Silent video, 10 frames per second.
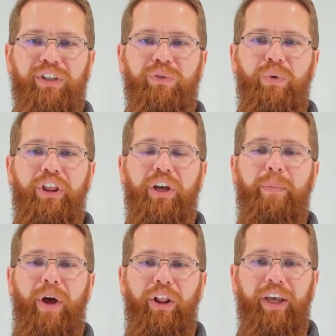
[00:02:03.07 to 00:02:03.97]
with a
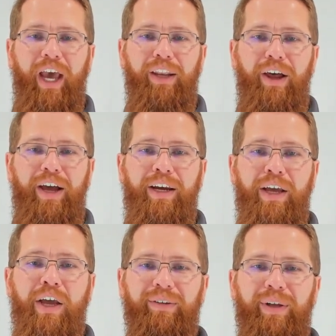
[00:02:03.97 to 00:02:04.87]
compelling headline,
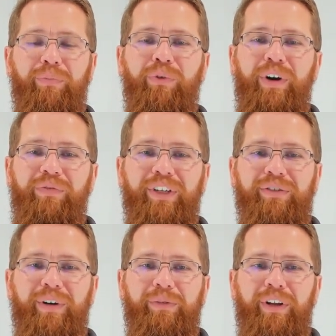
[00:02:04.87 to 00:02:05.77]
brief
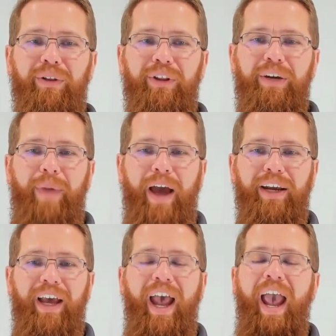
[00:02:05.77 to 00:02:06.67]
description of the lead
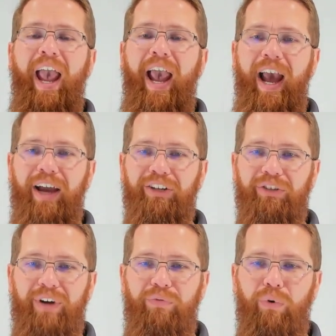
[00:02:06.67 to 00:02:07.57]
magnet, and a
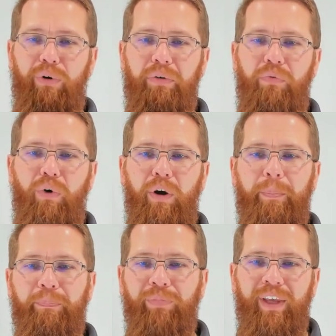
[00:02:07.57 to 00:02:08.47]
straightforward form.
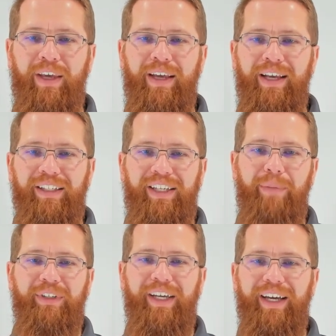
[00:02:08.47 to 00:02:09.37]
Step
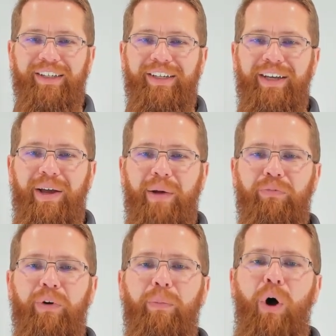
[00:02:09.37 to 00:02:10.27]
6,
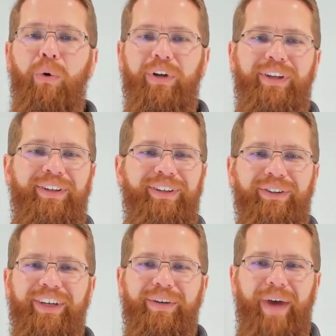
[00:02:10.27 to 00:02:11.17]
promote your
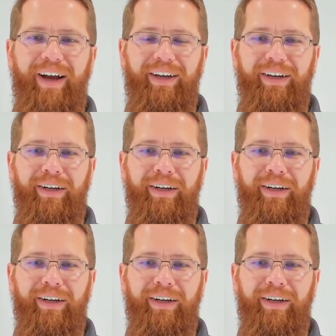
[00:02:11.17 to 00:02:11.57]
lead magnet.